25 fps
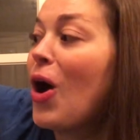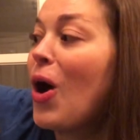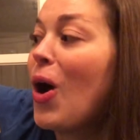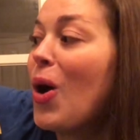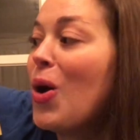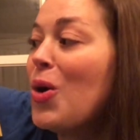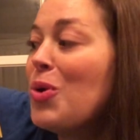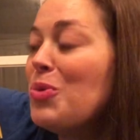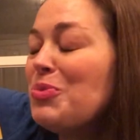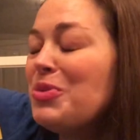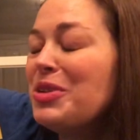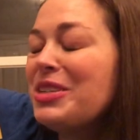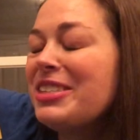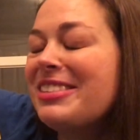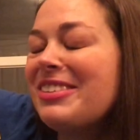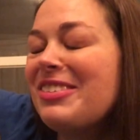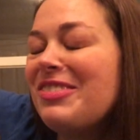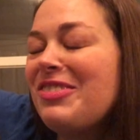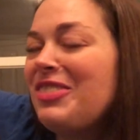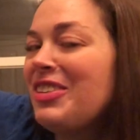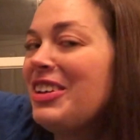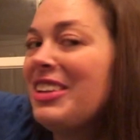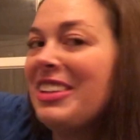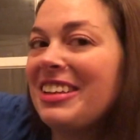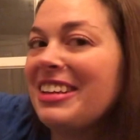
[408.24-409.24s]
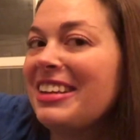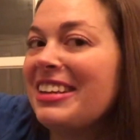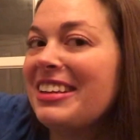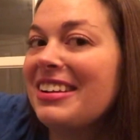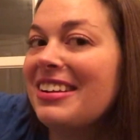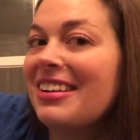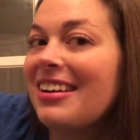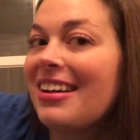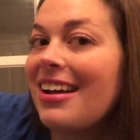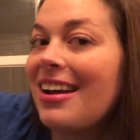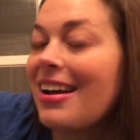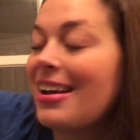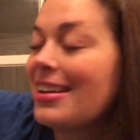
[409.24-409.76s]
Home was a feeling,
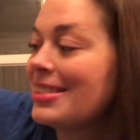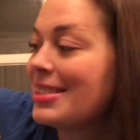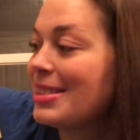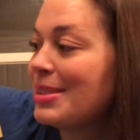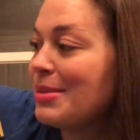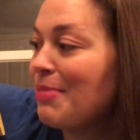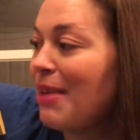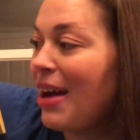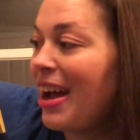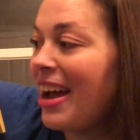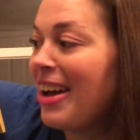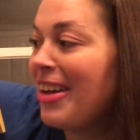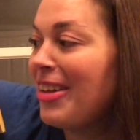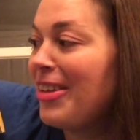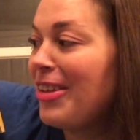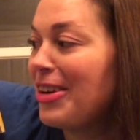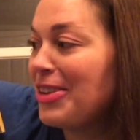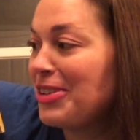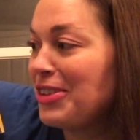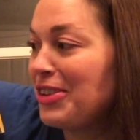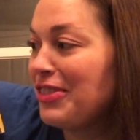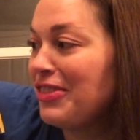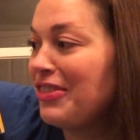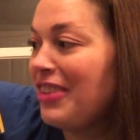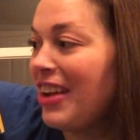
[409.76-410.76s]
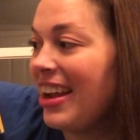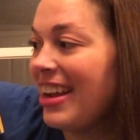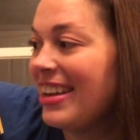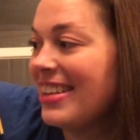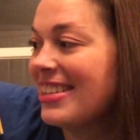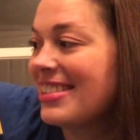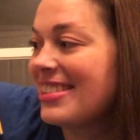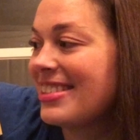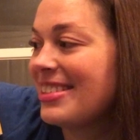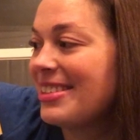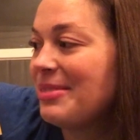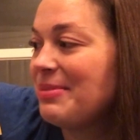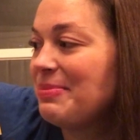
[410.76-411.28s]
a smile on your
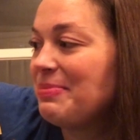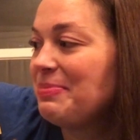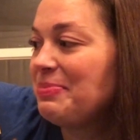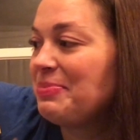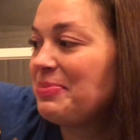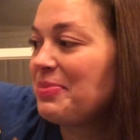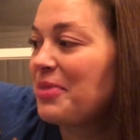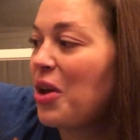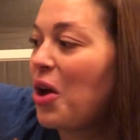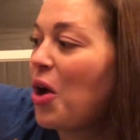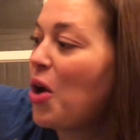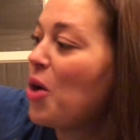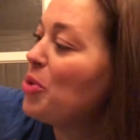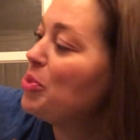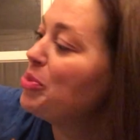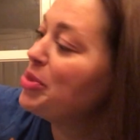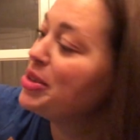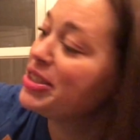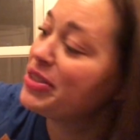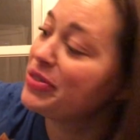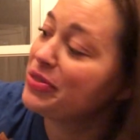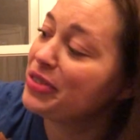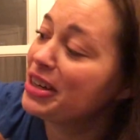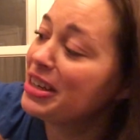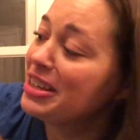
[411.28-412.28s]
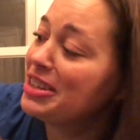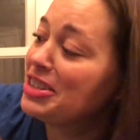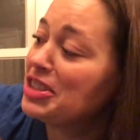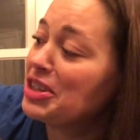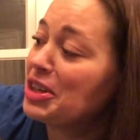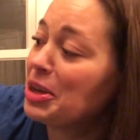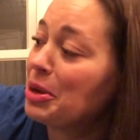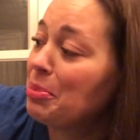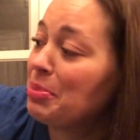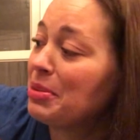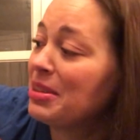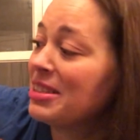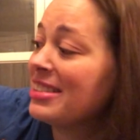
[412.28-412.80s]
face. Home was
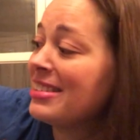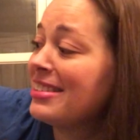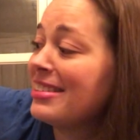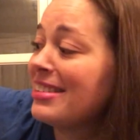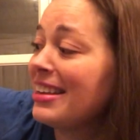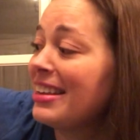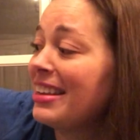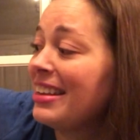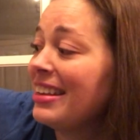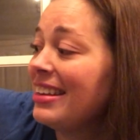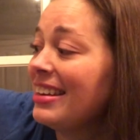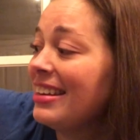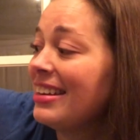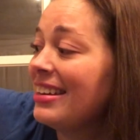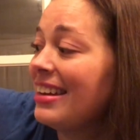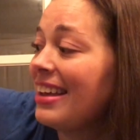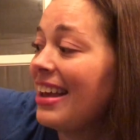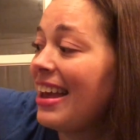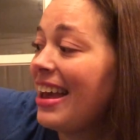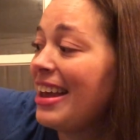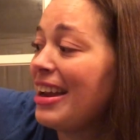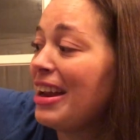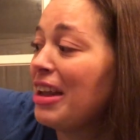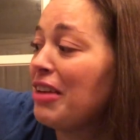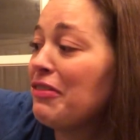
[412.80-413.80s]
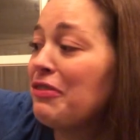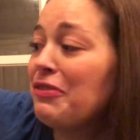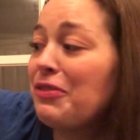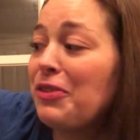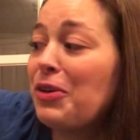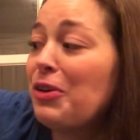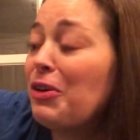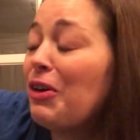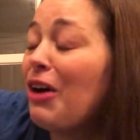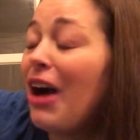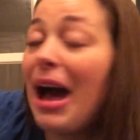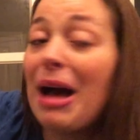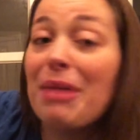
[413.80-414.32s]
friendship and singing and a
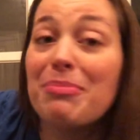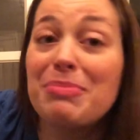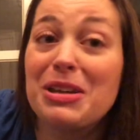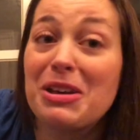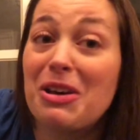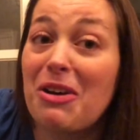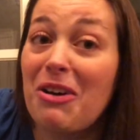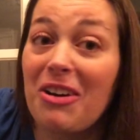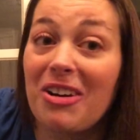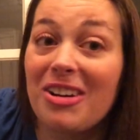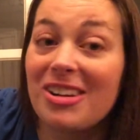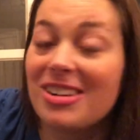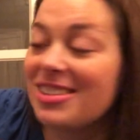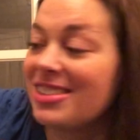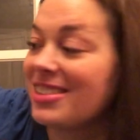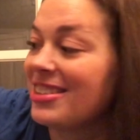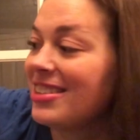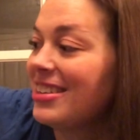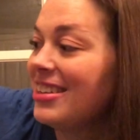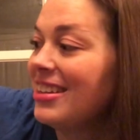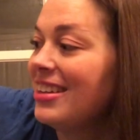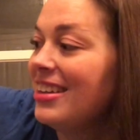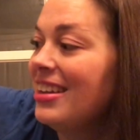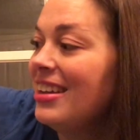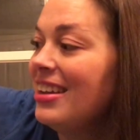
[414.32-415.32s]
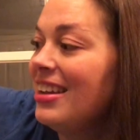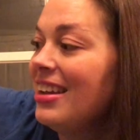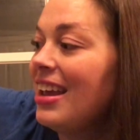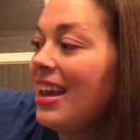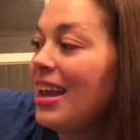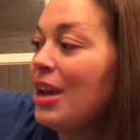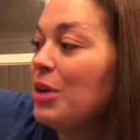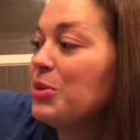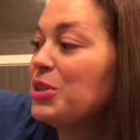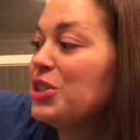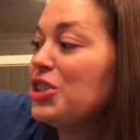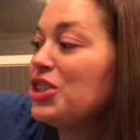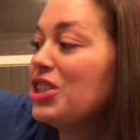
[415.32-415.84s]
full, happy heart.
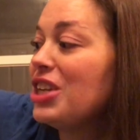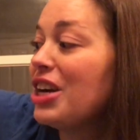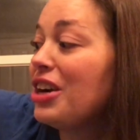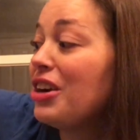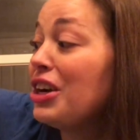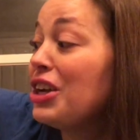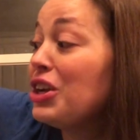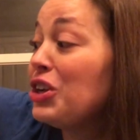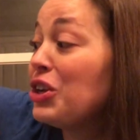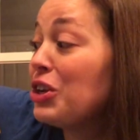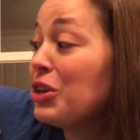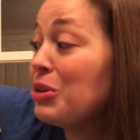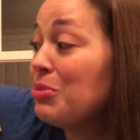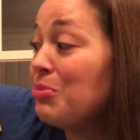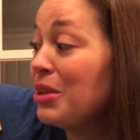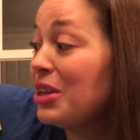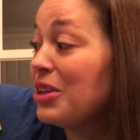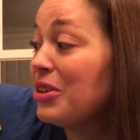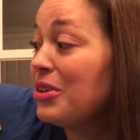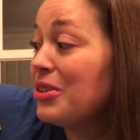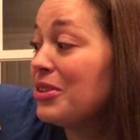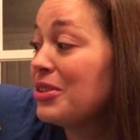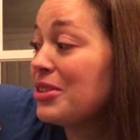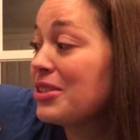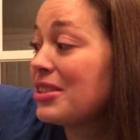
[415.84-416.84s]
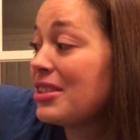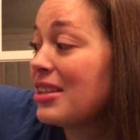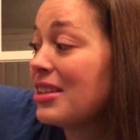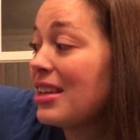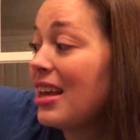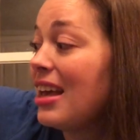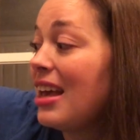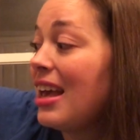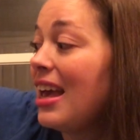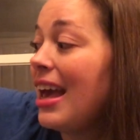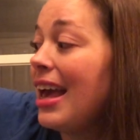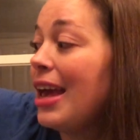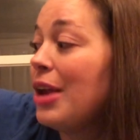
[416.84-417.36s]
It was sharing good meals
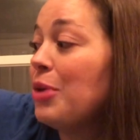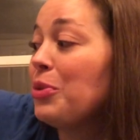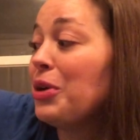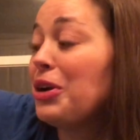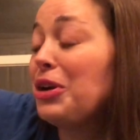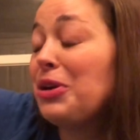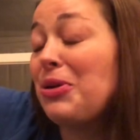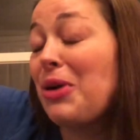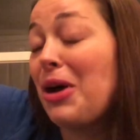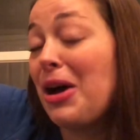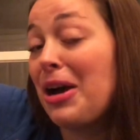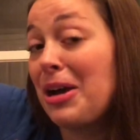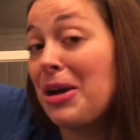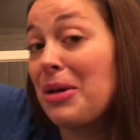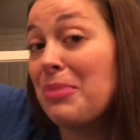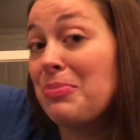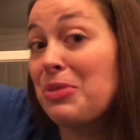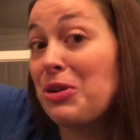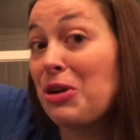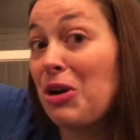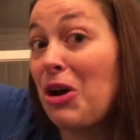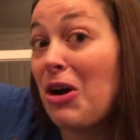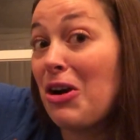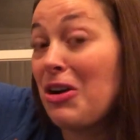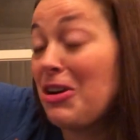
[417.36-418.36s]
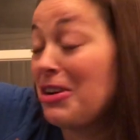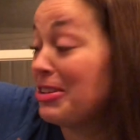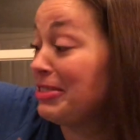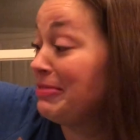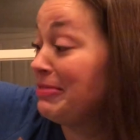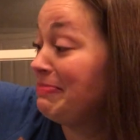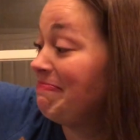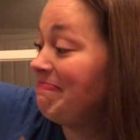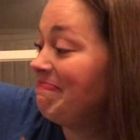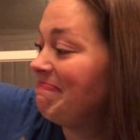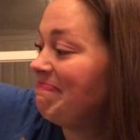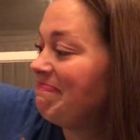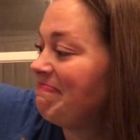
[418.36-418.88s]
and where you hung up your art.
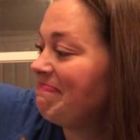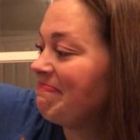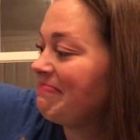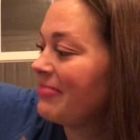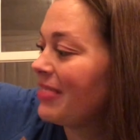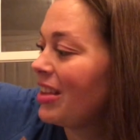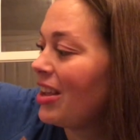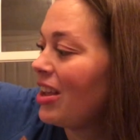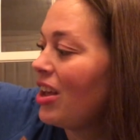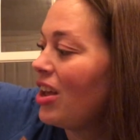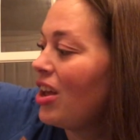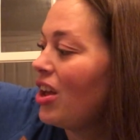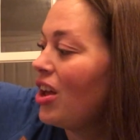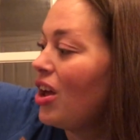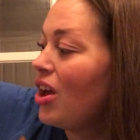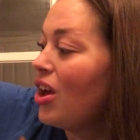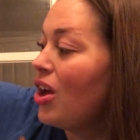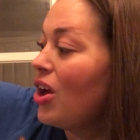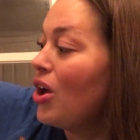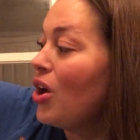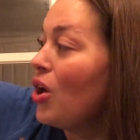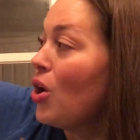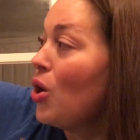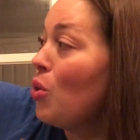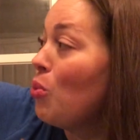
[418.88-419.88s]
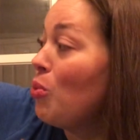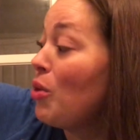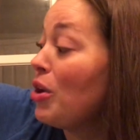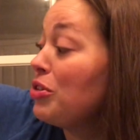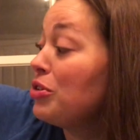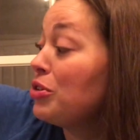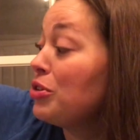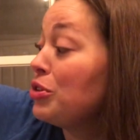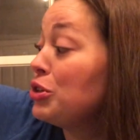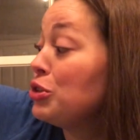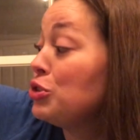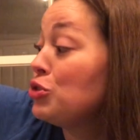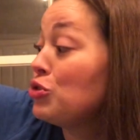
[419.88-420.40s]

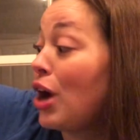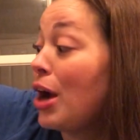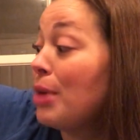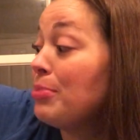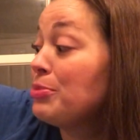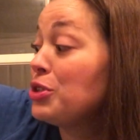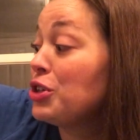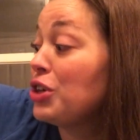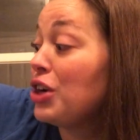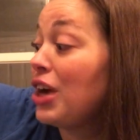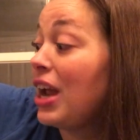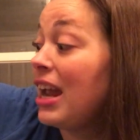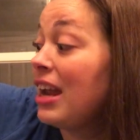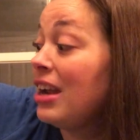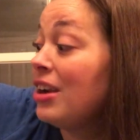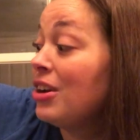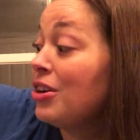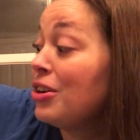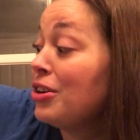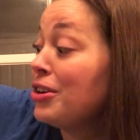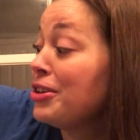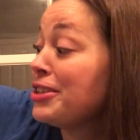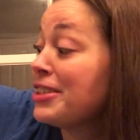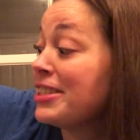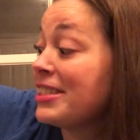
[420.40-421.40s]
Whether you dropped your anchor or